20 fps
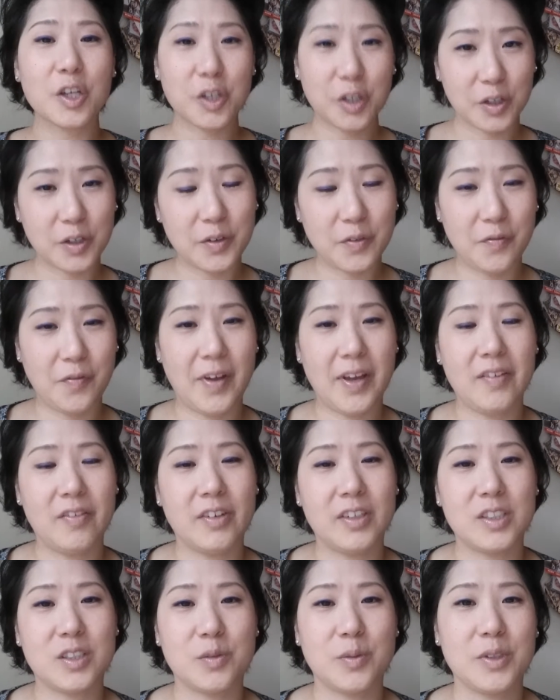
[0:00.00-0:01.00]
current
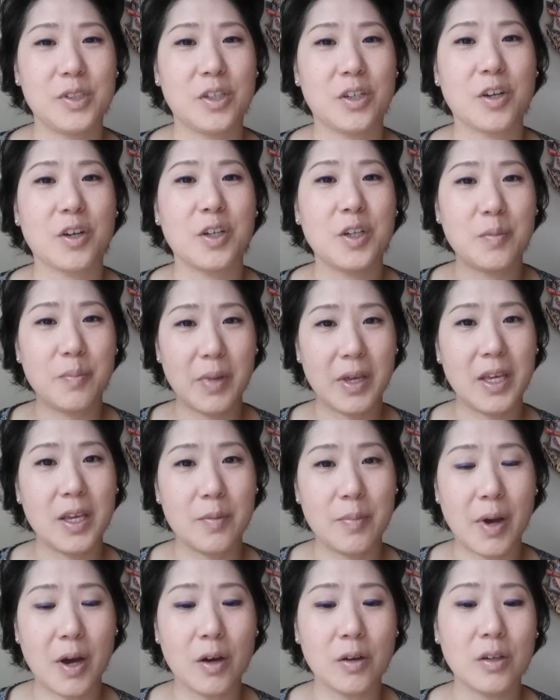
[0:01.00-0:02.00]
favorites, which are going to
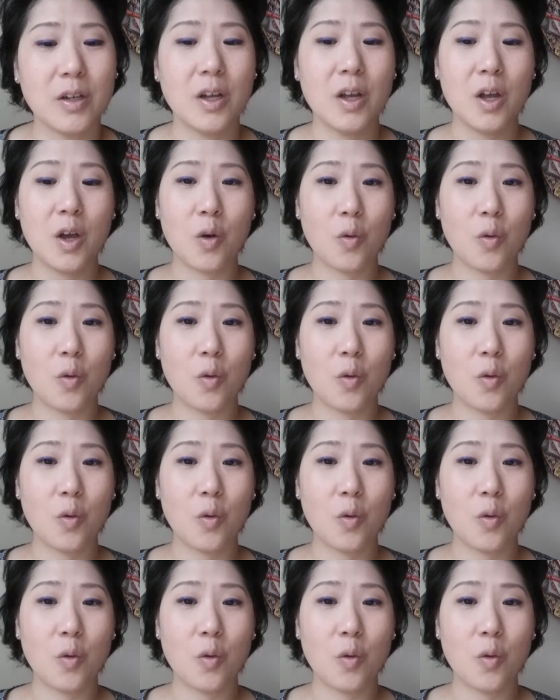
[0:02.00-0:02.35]
be about